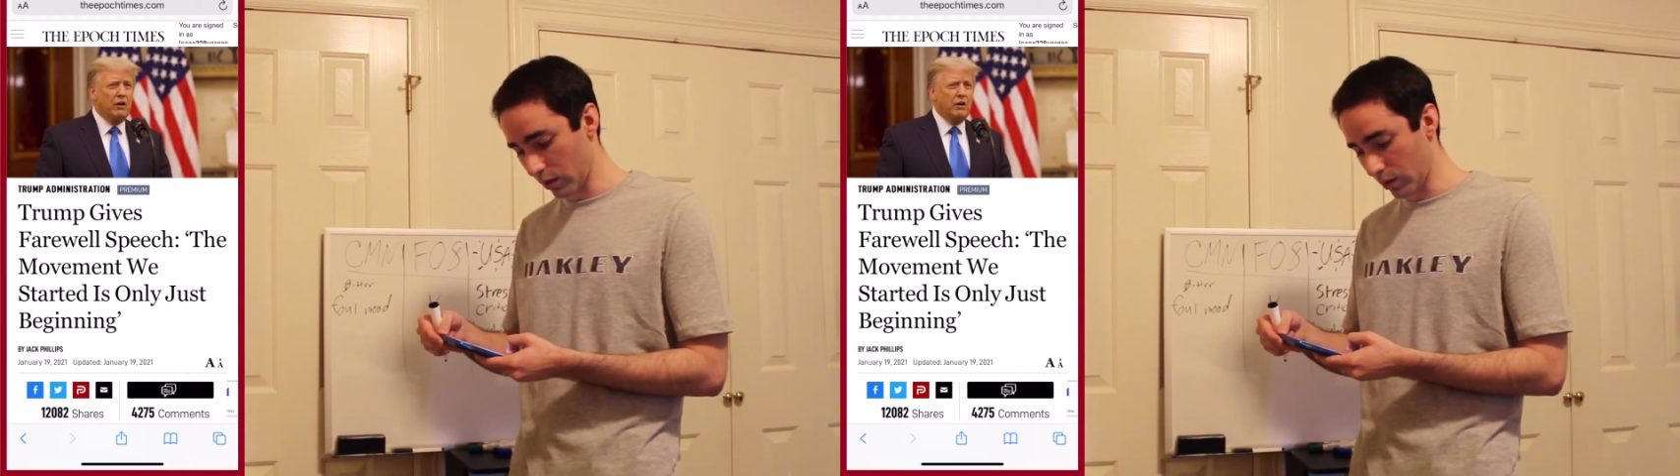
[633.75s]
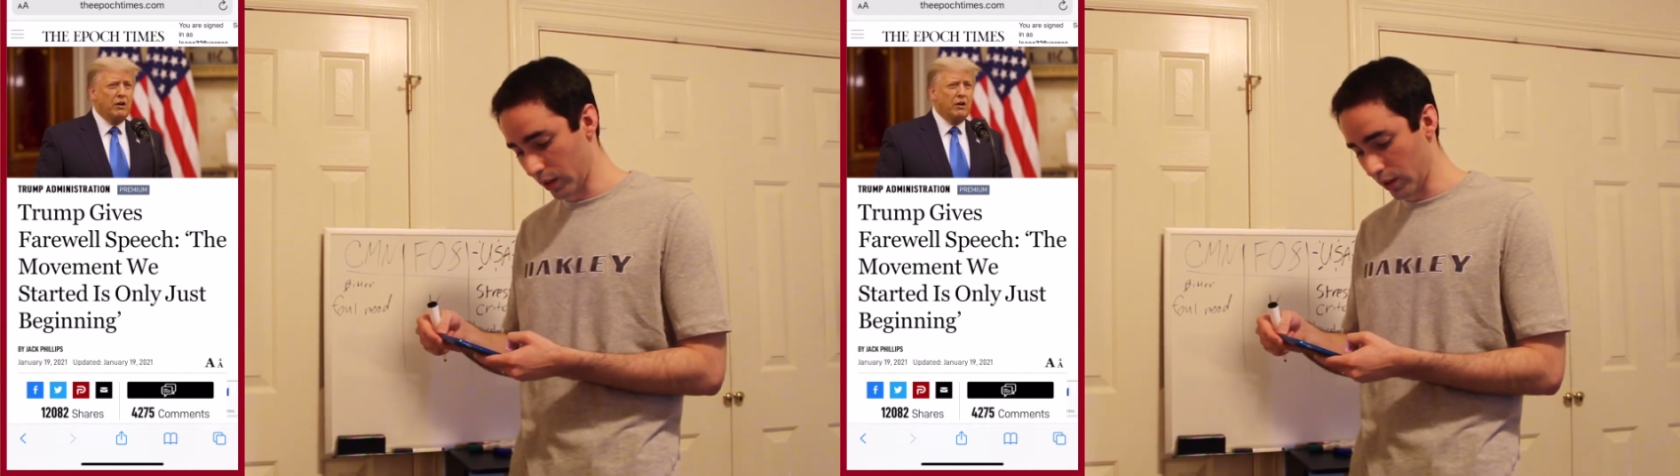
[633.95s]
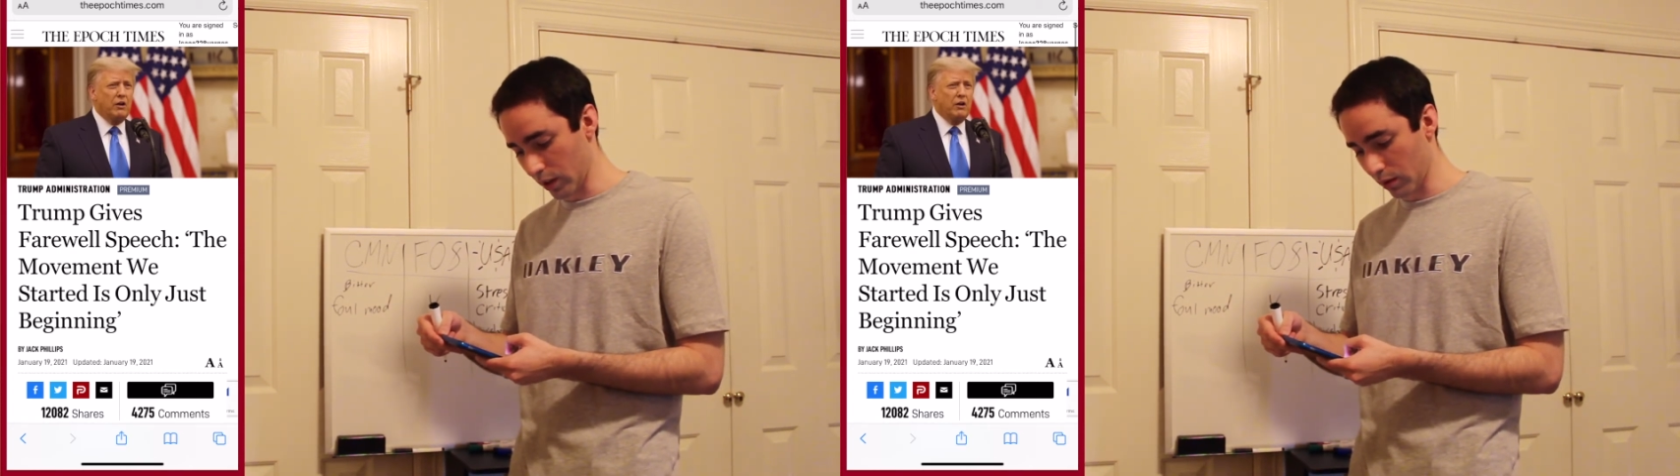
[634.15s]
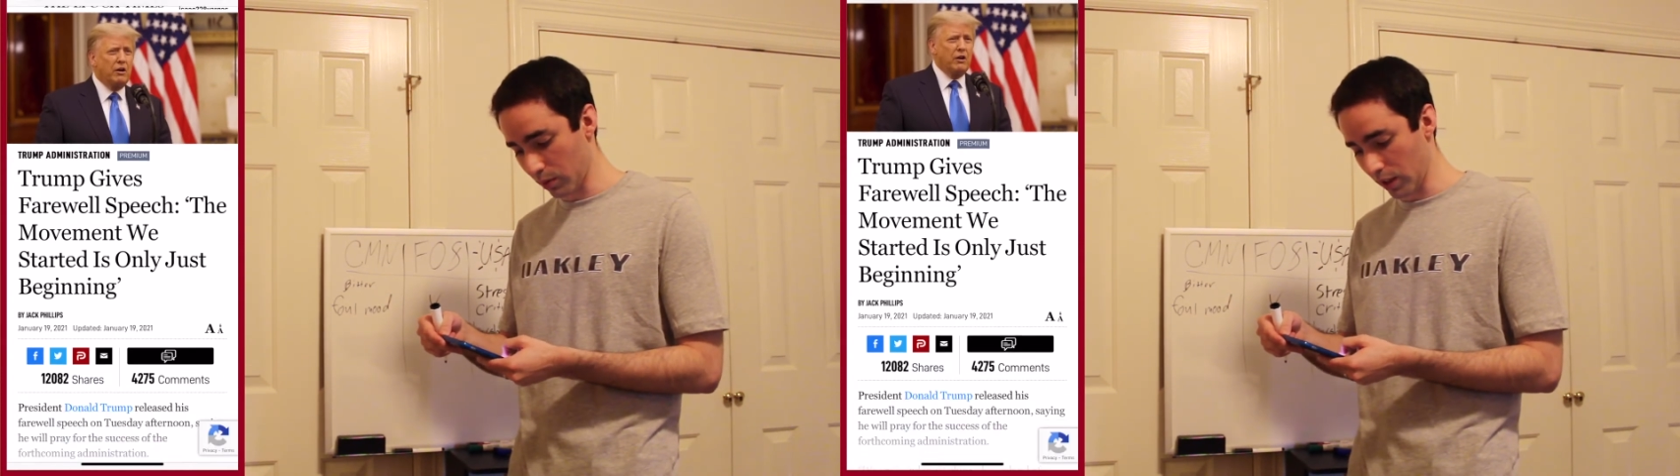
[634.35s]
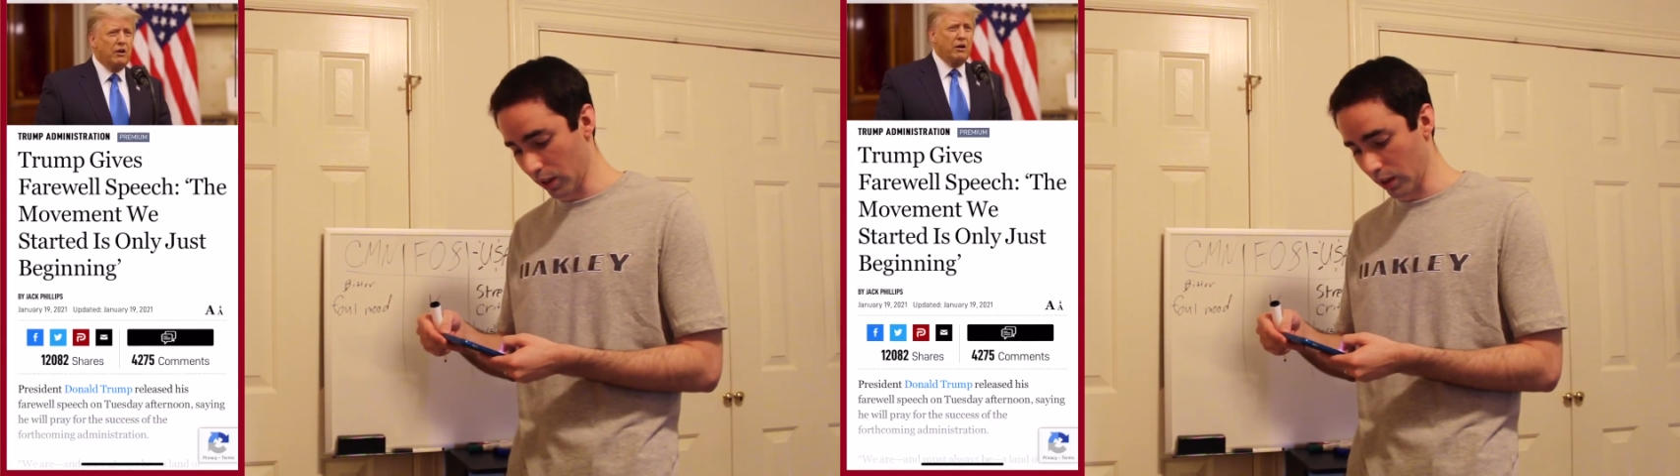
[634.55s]
only just
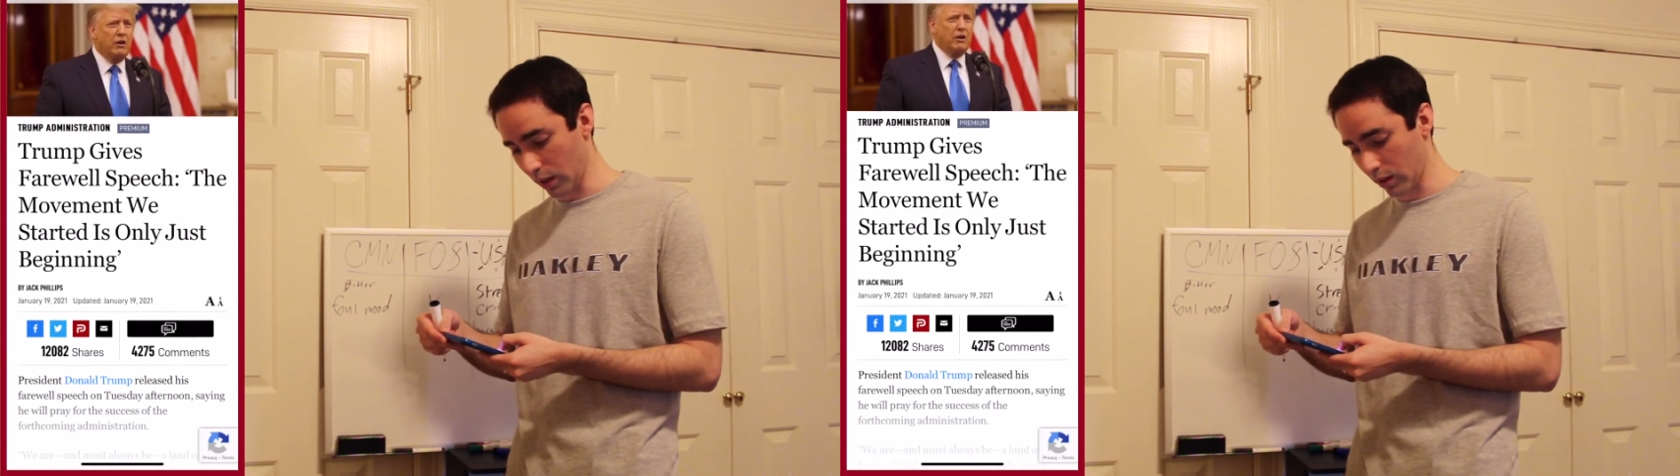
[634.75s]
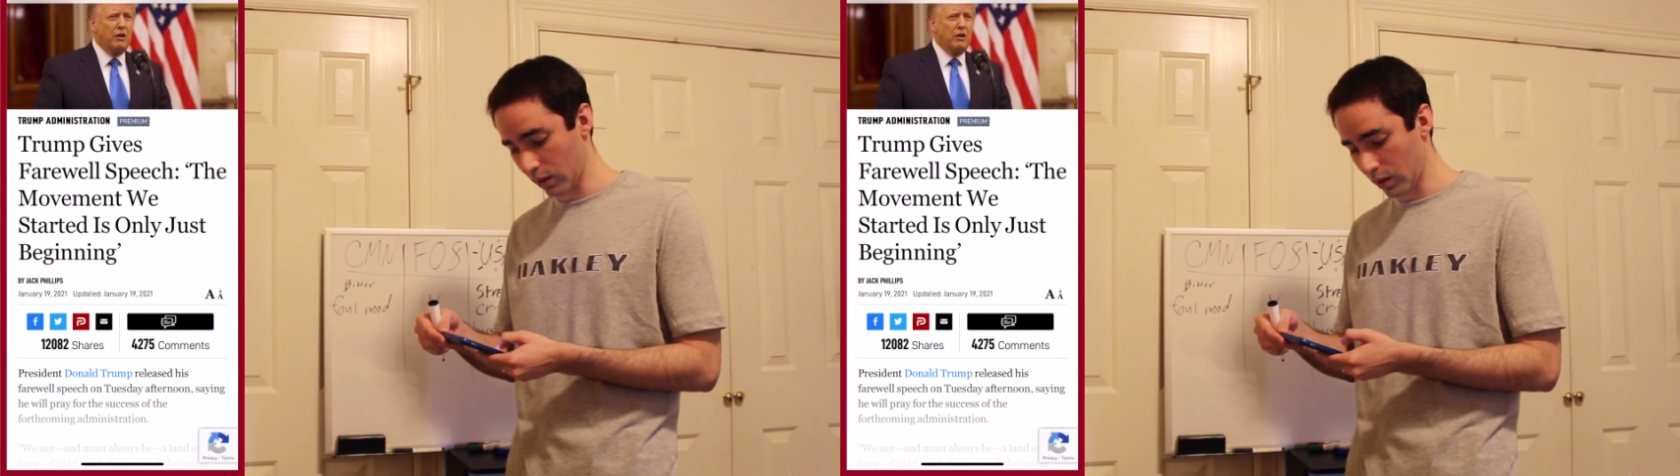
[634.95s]
beginning,